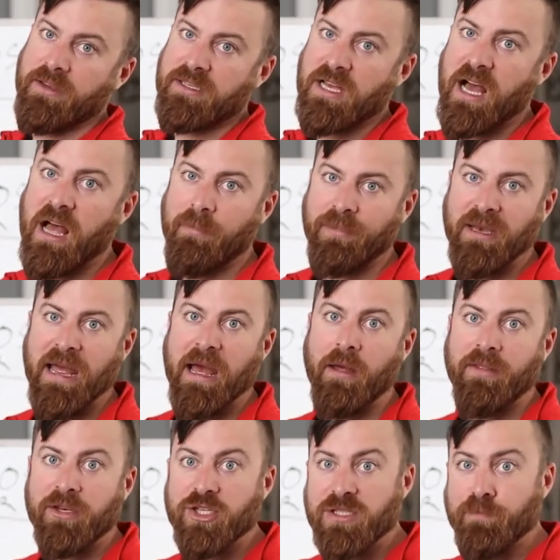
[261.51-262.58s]
the top
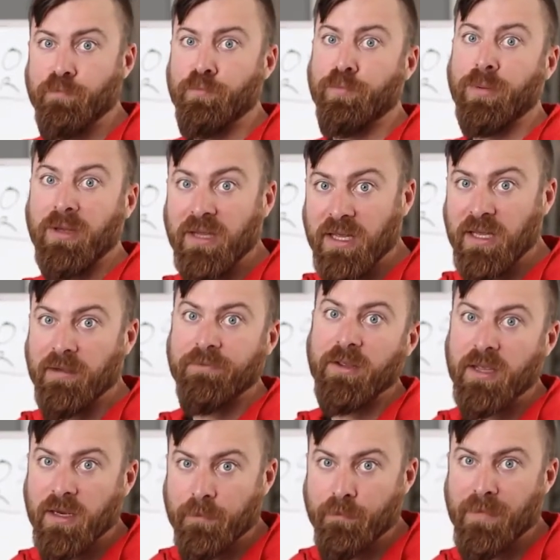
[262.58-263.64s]
now that just blink if
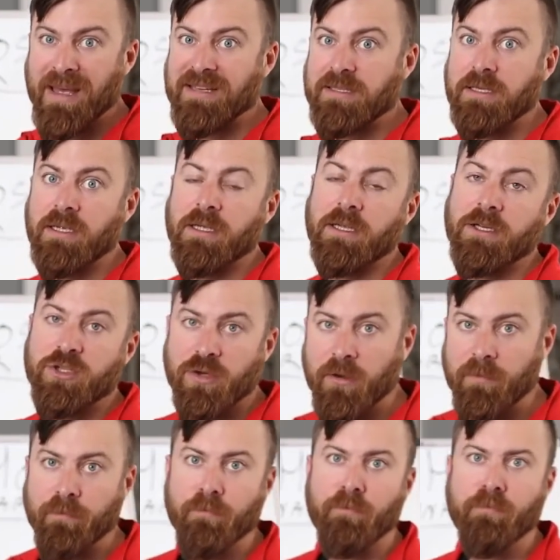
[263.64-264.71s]
you get a message or
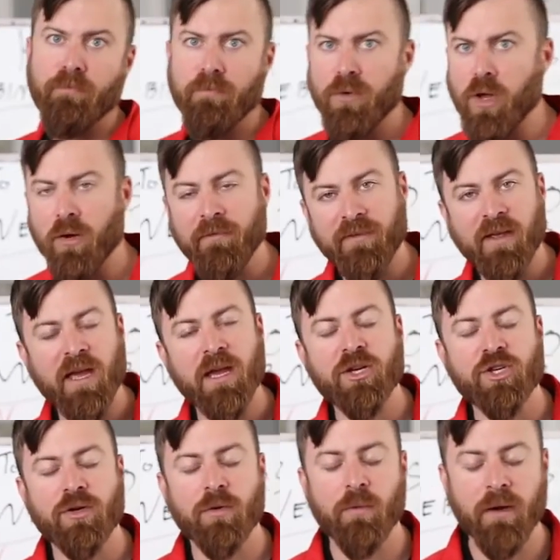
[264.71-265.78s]
a
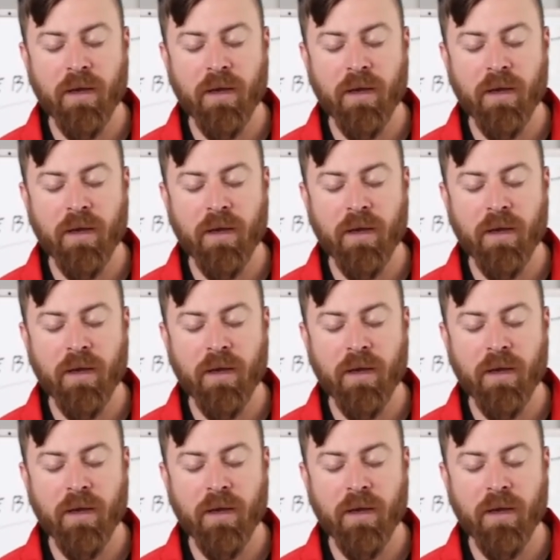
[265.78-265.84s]
notification or